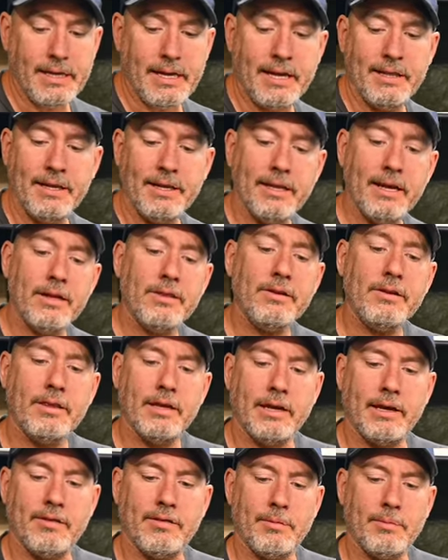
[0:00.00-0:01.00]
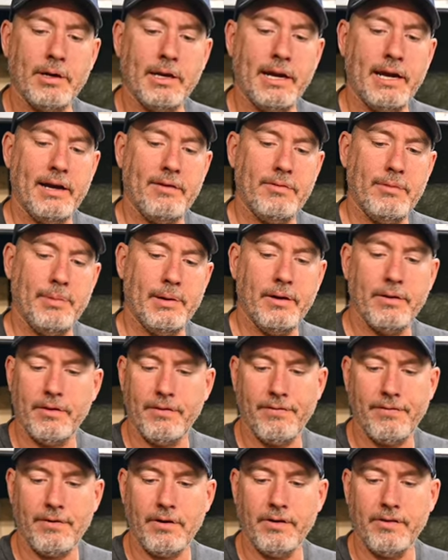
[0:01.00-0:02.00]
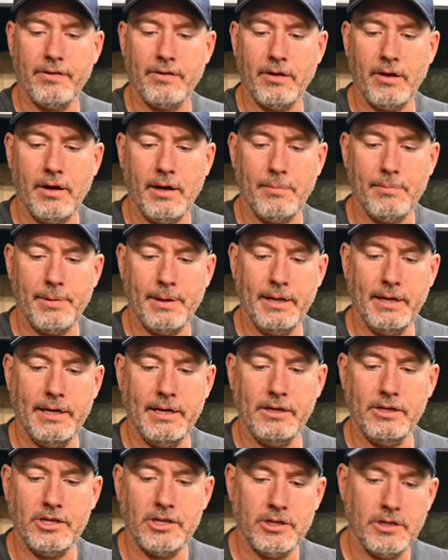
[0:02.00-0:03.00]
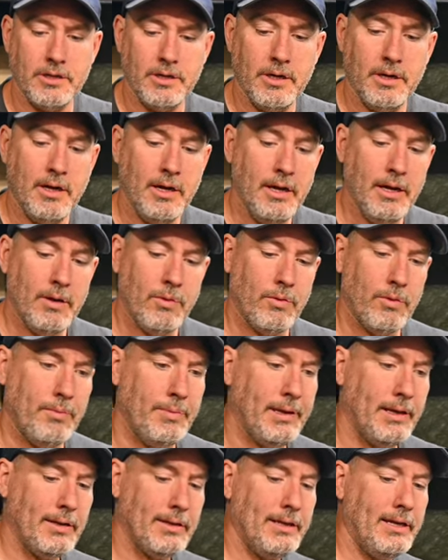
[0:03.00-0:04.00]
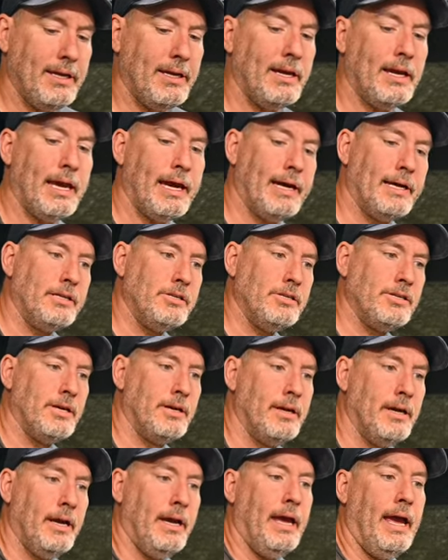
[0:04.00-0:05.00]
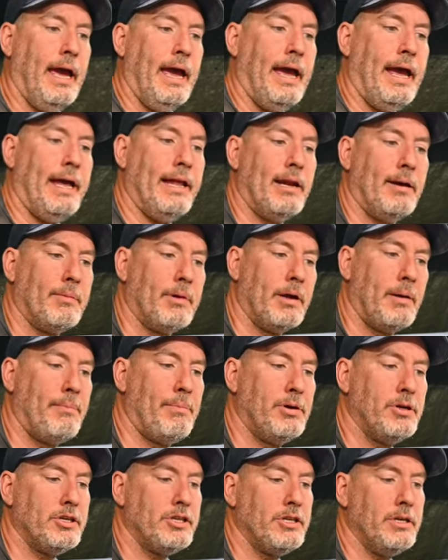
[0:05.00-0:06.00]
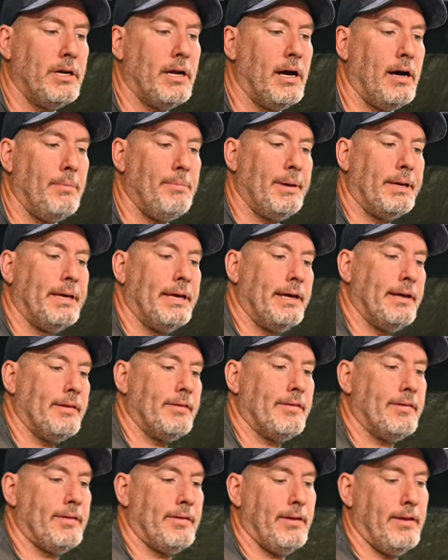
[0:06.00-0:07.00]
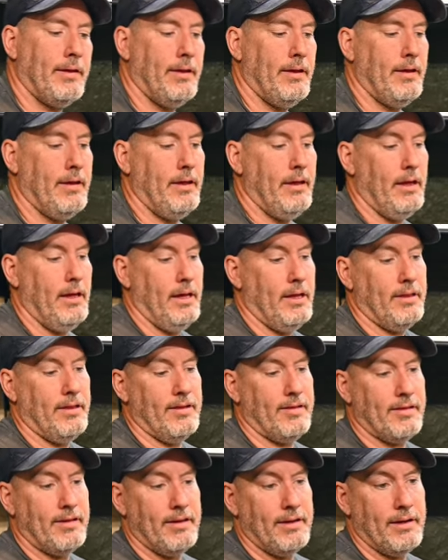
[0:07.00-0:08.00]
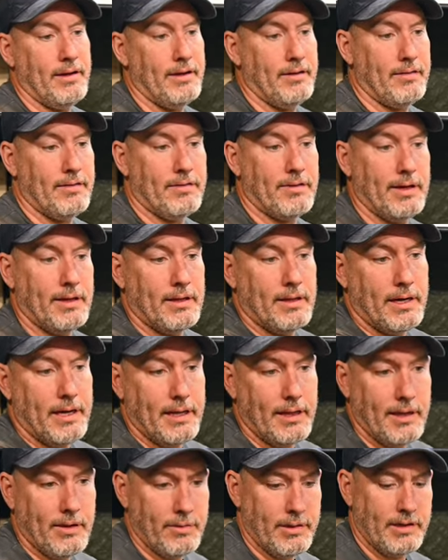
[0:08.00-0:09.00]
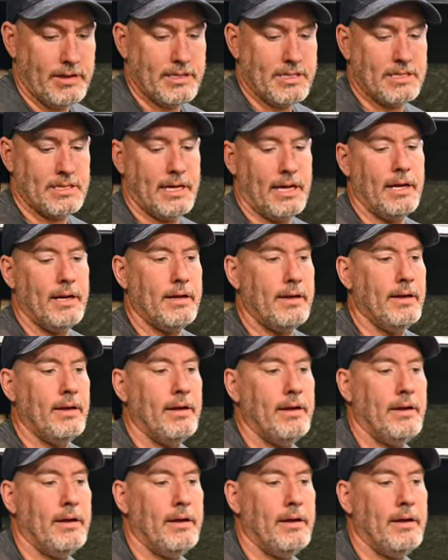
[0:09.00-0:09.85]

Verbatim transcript: And then the other thing is I'm going to have about the first top inch will be a leading edge and I'm going to push it up against this nice straight line that we just sanded